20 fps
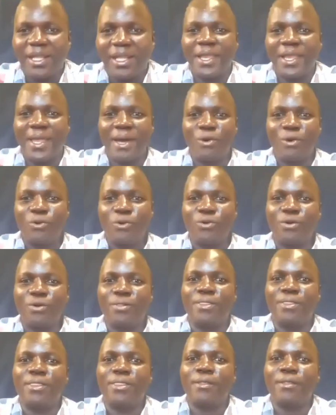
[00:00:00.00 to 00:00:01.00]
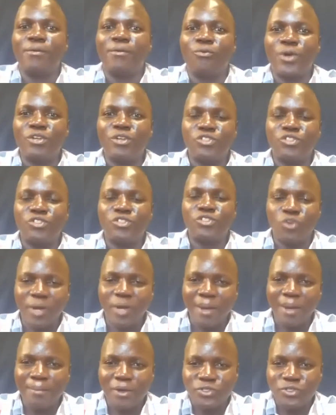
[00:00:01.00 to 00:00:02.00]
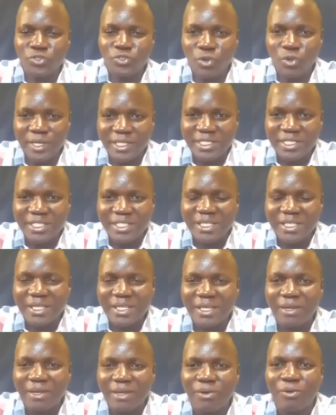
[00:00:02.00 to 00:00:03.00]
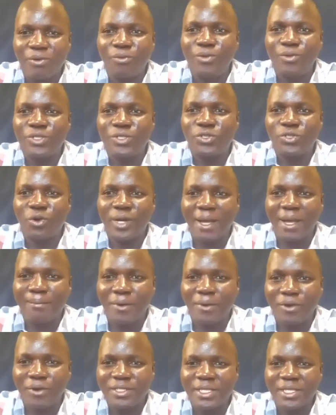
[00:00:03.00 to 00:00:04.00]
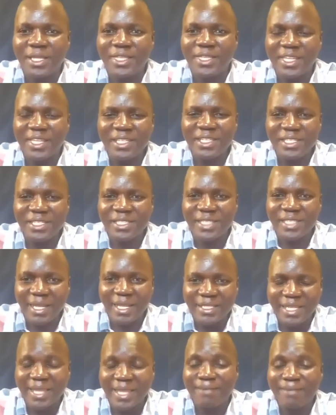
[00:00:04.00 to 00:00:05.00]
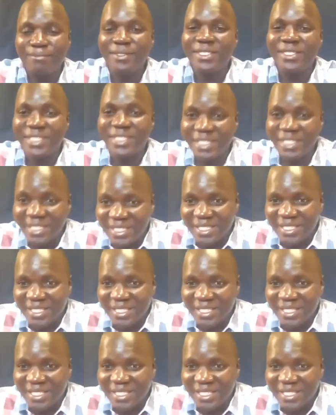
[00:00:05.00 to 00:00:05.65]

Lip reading: Now, when you talk about solid, we talk about things that can be seen.